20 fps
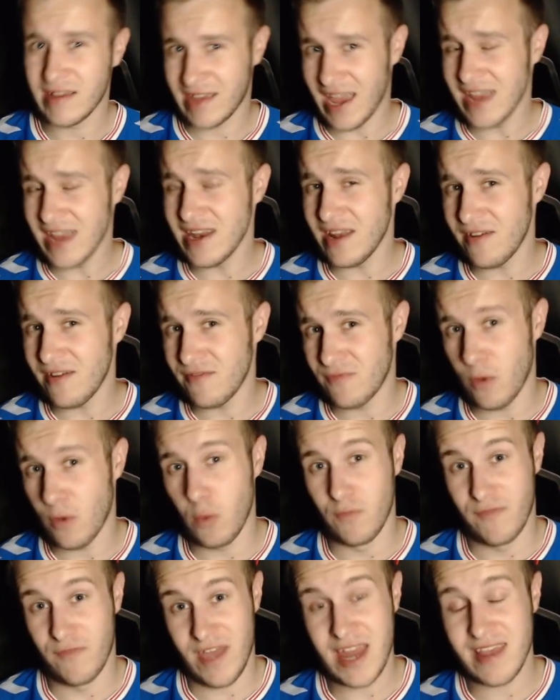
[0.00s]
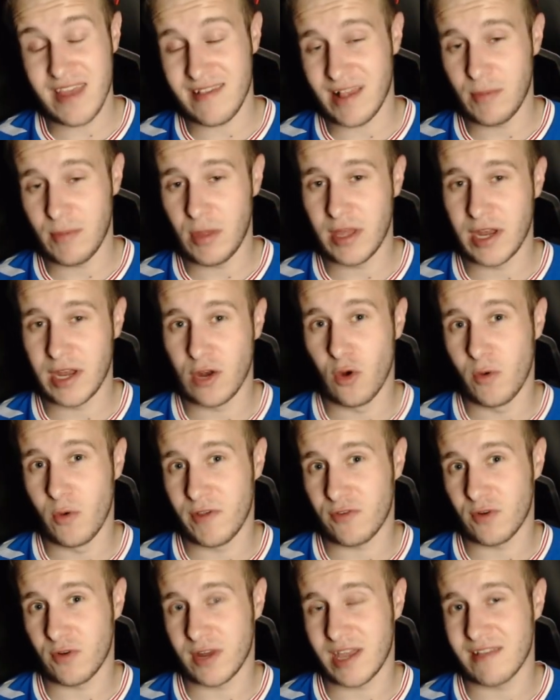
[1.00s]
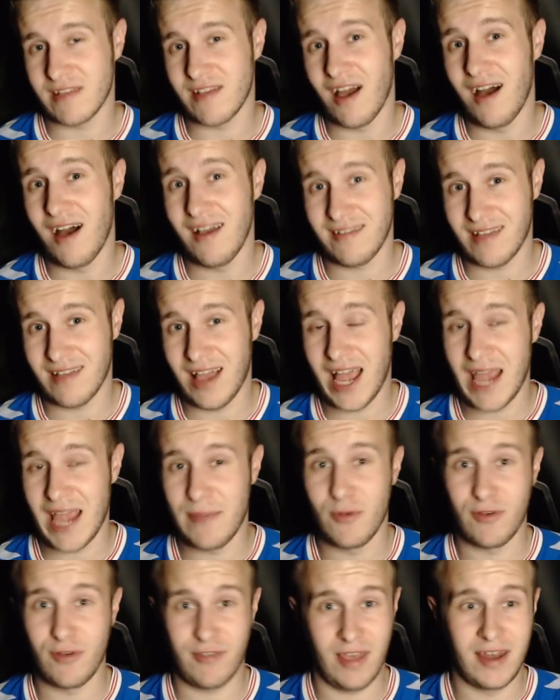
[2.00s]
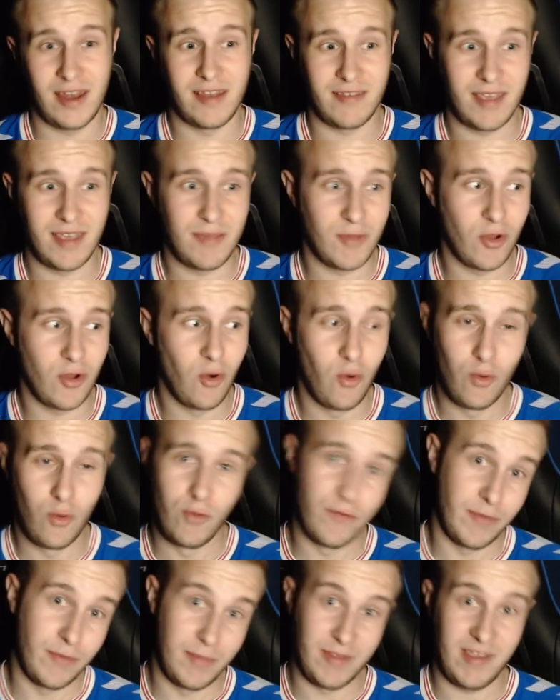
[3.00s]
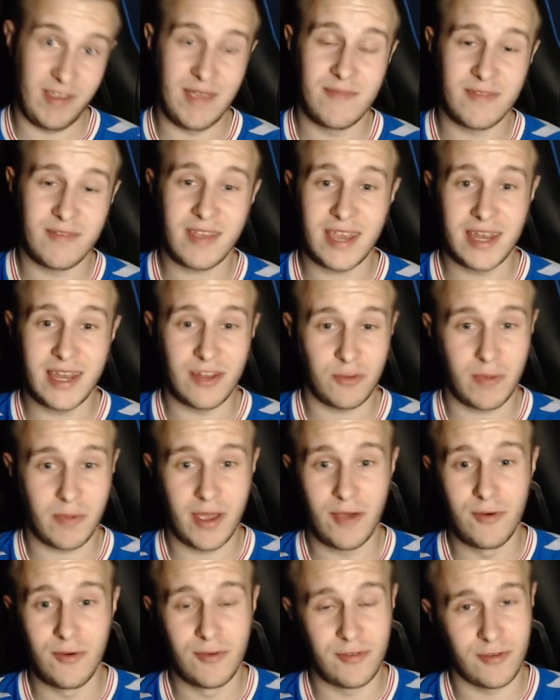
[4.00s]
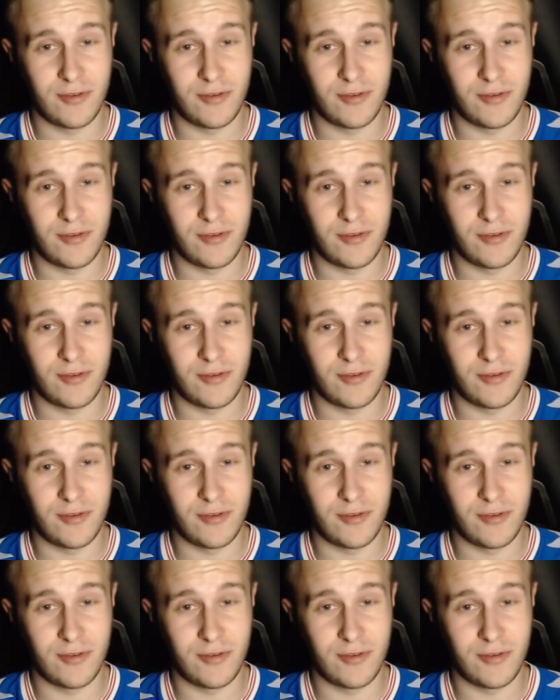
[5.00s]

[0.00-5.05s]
kind of, well, very similar to the goal we scored against Hearts at Ibrox, in the same goal from the same side as well.